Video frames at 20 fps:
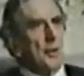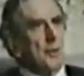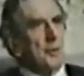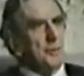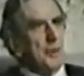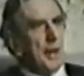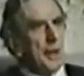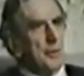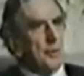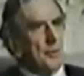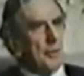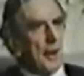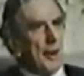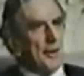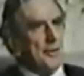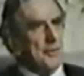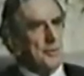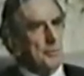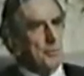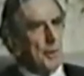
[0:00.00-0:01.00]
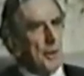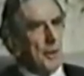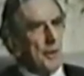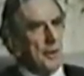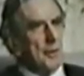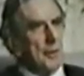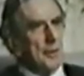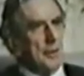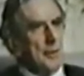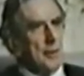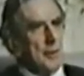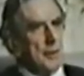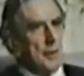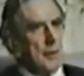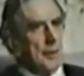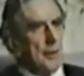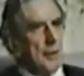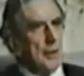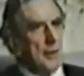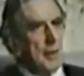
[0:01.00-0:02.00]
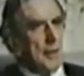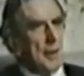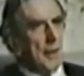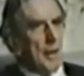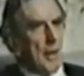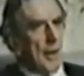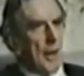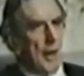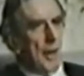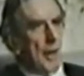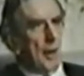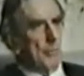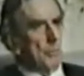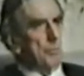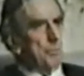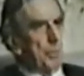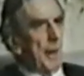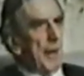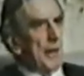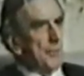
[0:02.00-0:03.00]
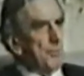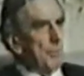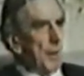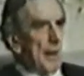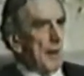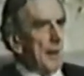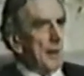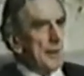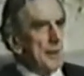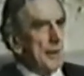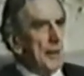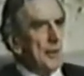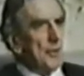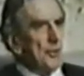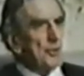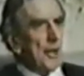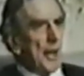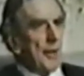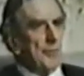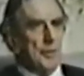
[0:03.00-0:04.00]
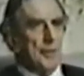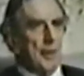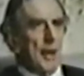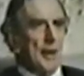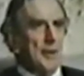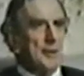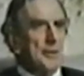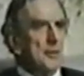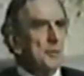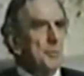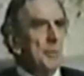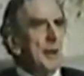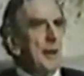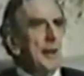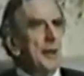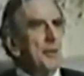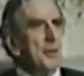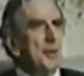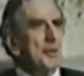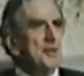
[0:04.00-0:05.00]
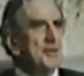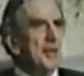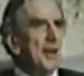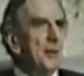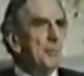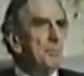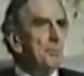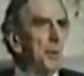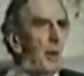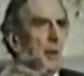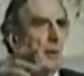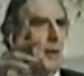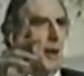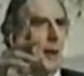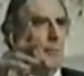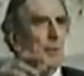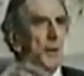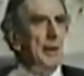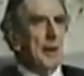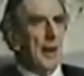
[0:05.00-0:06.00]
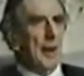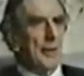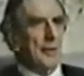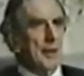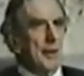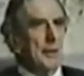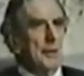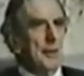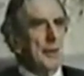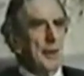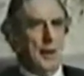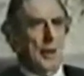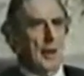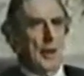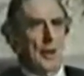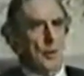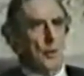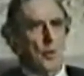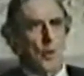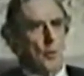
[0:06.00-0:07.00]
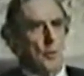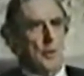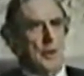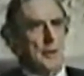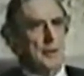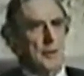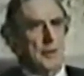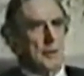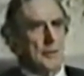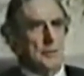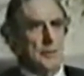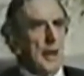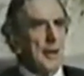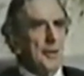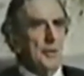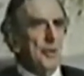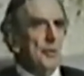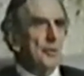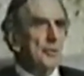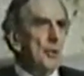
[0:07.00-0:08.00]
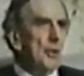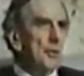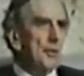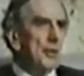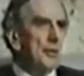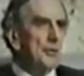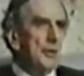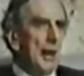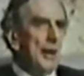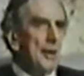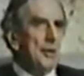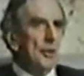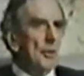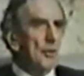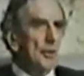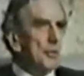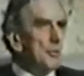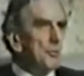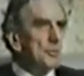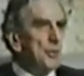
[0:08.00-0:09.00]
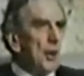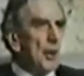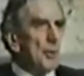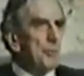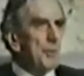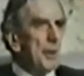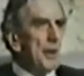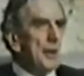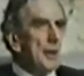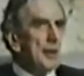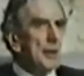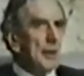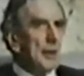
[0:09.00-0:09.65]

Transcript: to Radio Luxembourg, uh, paid by English advertisers, when they could have set a pole up in London, called it Radio Ruritania or Utopia,